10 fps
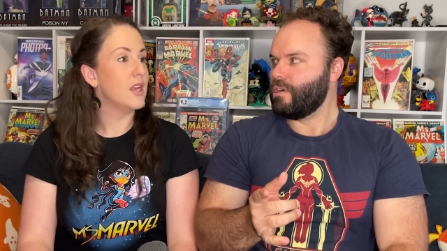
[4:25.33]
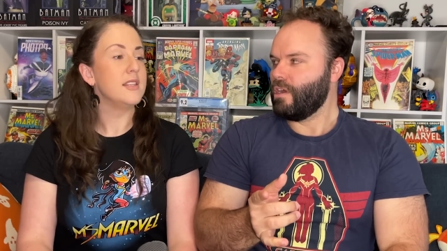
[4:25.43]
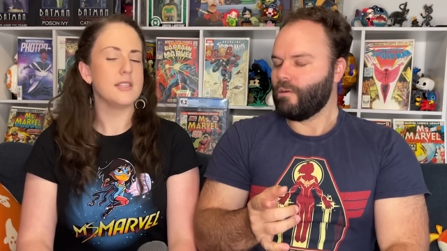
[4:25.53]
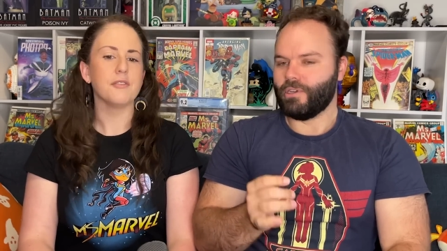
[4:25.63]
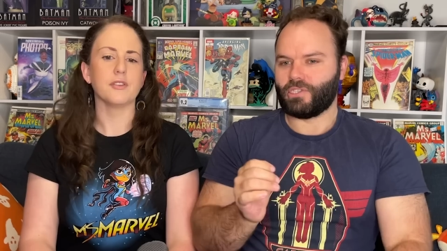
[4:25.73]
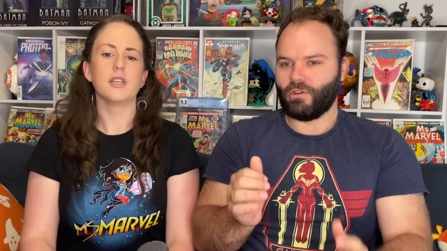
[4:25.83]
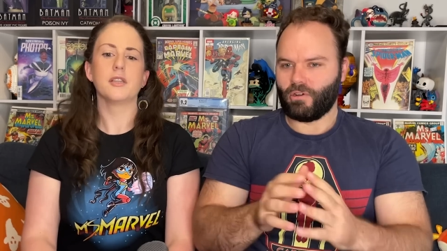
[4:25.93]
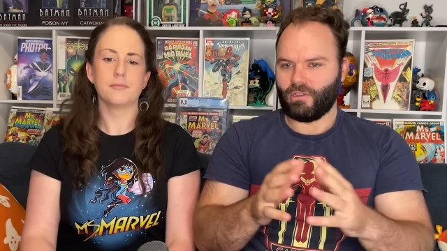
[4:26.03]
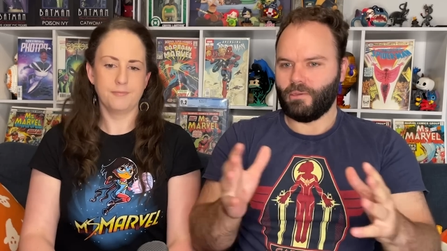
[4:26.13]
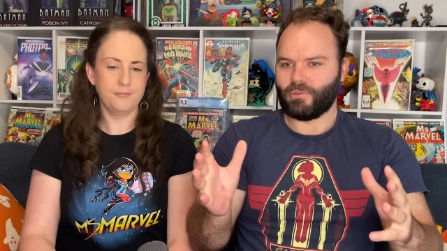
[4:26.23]
Speaker 1: Definitely. We saw a
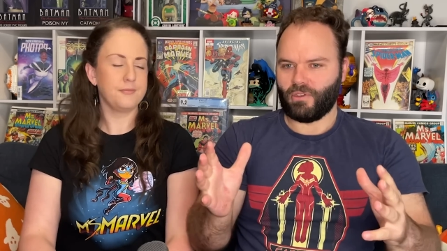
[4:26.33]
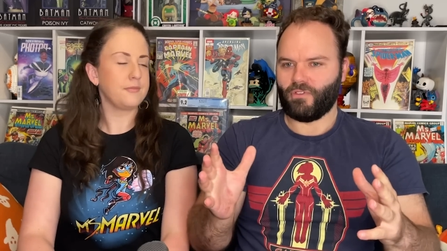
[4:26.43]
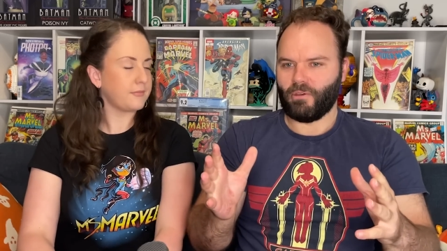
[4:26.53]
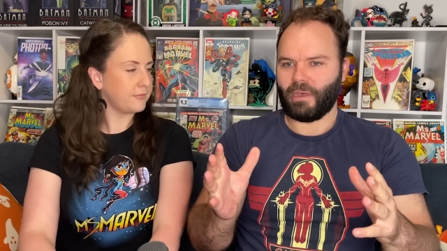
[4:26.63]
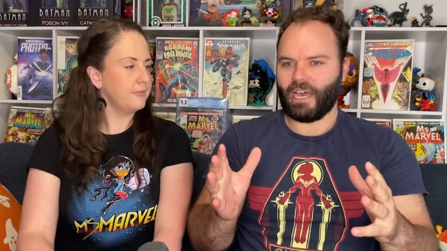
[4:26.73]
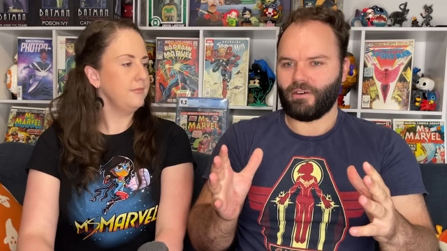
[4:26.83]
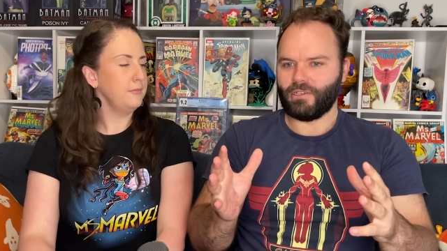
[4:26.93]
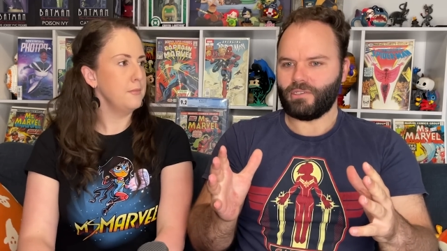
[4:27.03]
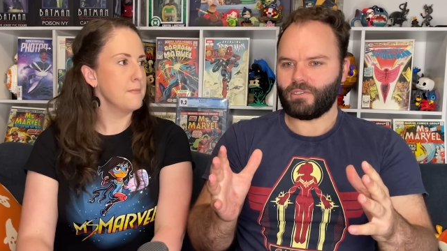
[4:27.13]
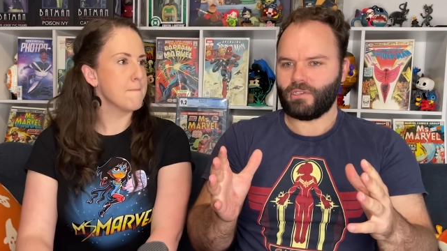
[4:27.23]
glimpse of her
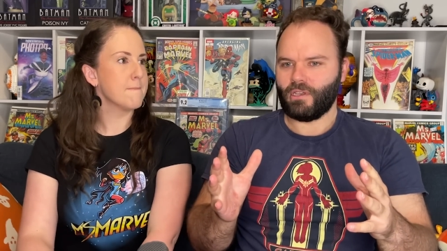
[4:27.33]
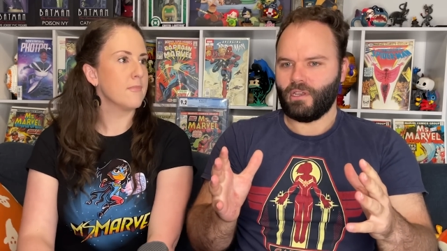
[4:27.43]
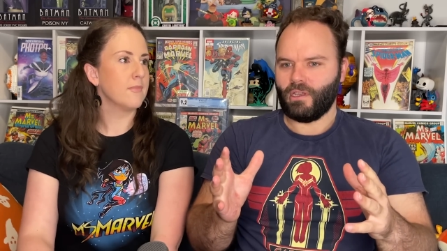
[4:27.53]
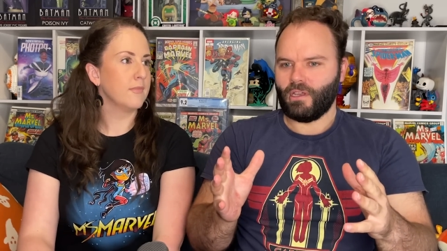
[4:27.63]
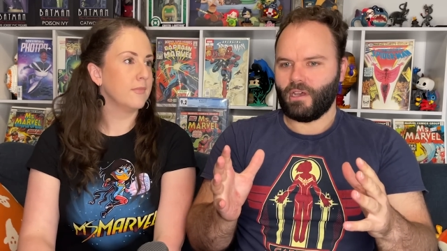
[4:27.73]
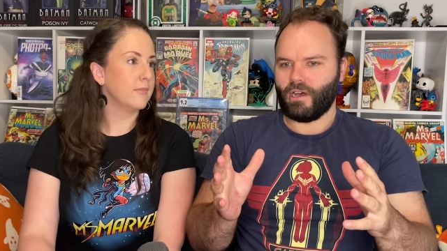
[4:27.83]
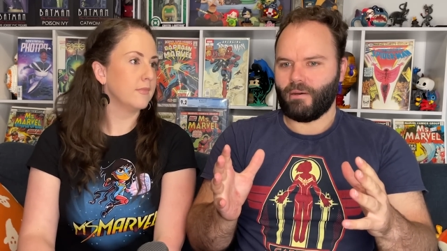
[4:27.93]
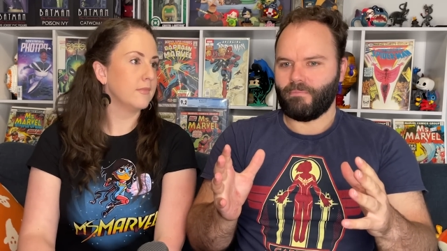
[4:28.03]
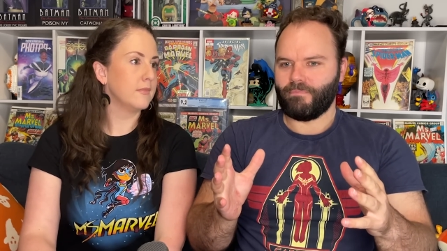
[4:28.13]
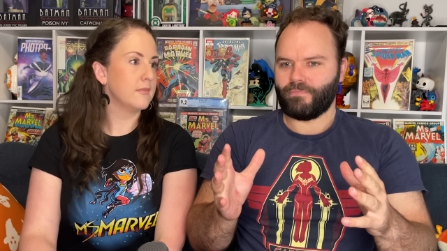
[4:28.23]
powers,
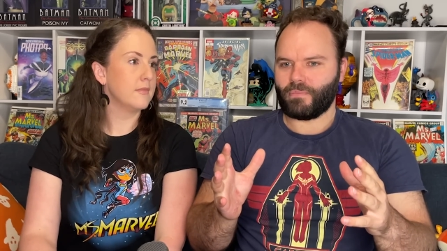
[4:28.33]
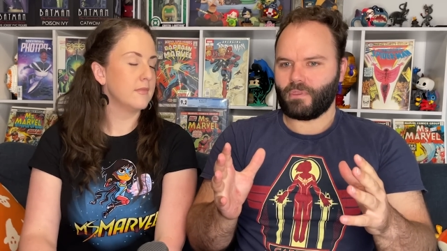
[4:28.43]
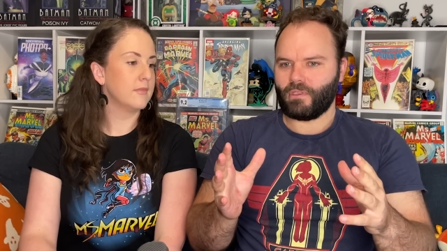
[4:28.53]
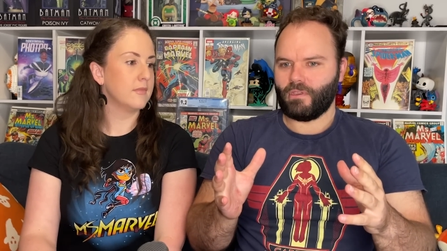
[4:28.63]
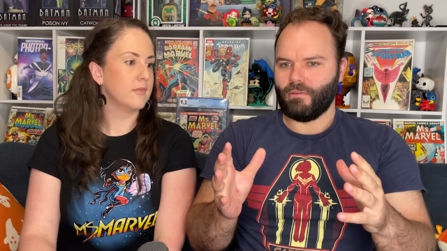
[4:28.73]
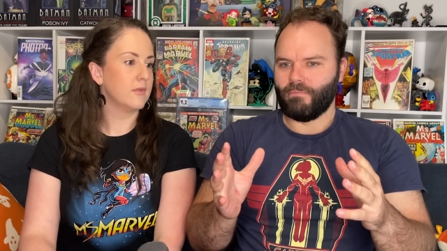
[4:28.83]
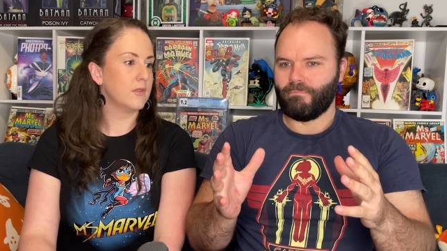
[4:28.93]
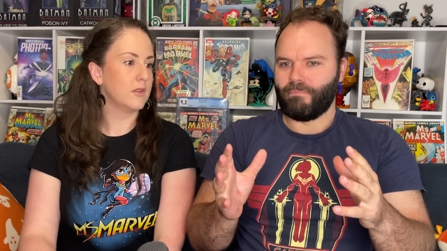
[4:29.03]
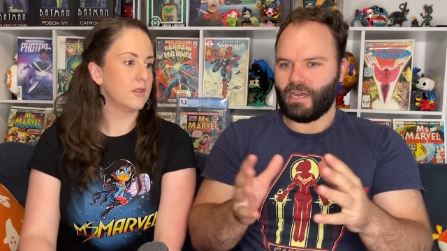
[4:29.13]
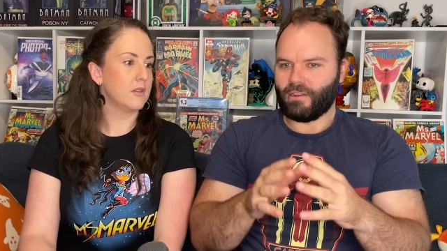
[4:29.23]
um,
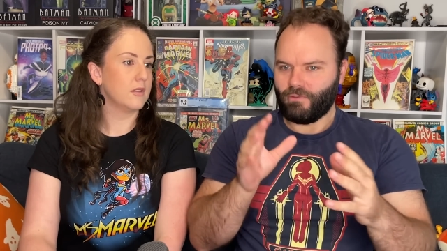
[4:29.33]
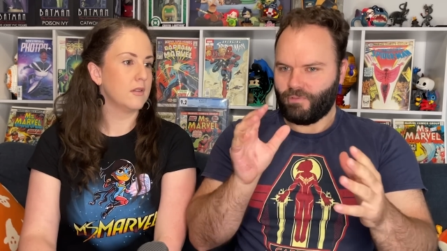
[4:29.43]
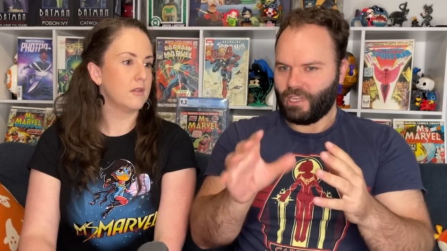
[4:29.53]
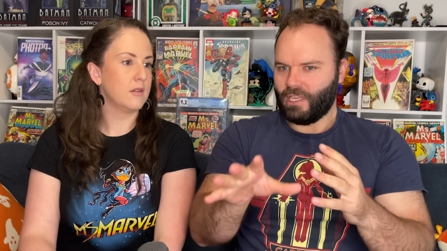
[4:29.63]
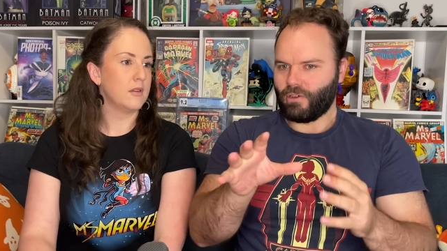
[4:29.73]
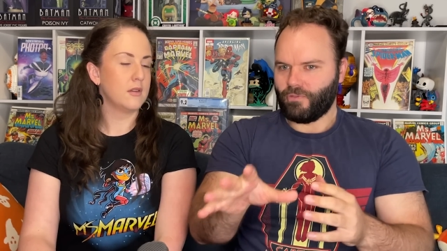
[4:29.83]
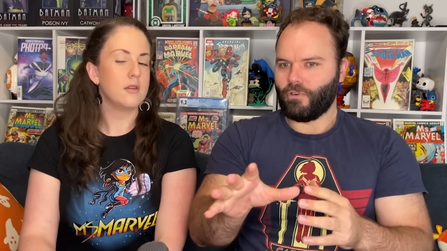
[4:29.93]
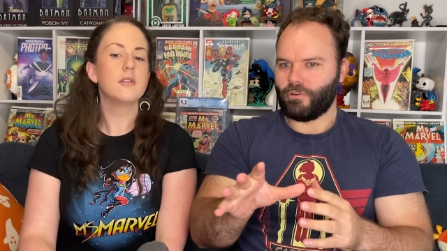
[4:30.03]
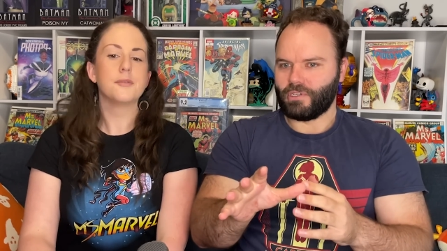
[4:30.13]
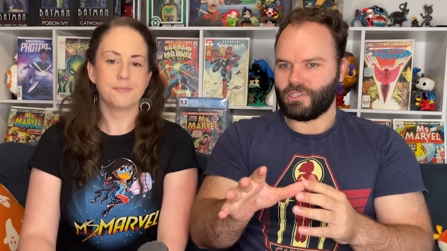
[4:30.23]
but really looking
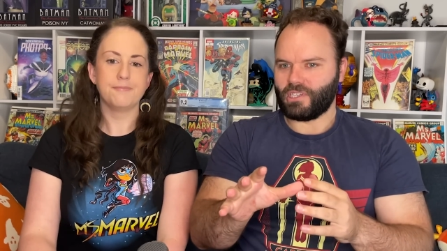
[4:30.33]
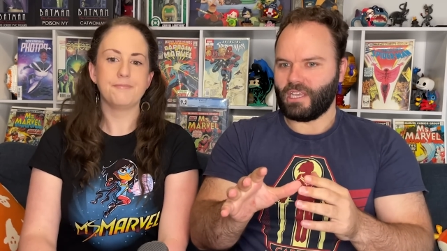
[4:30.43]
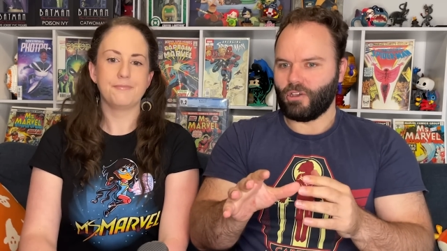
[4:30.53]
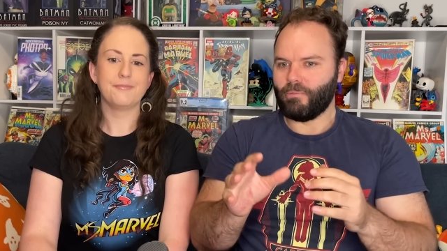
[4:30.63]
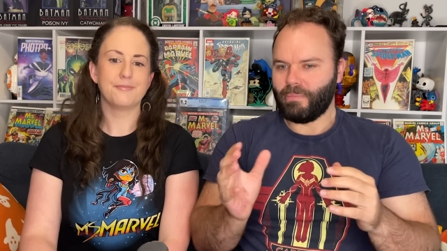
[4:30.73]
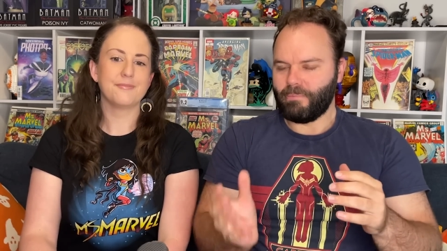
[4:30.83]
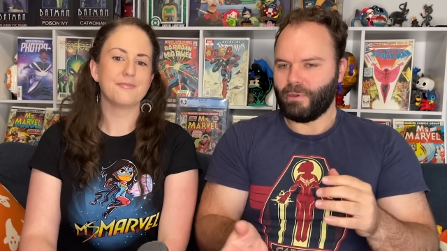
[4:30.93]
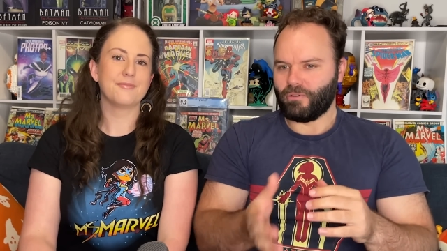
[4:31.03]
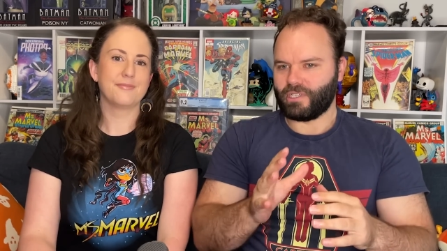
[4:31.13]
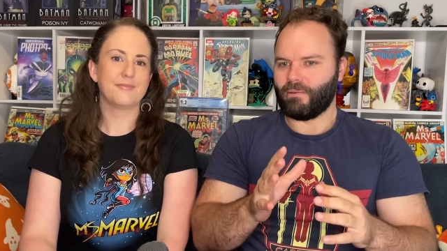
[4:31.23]
forward to seeing her be
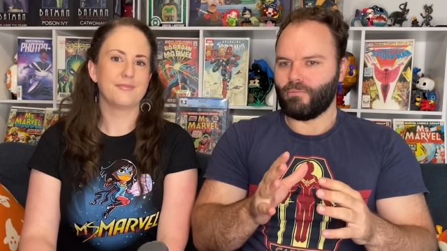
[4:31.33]
built up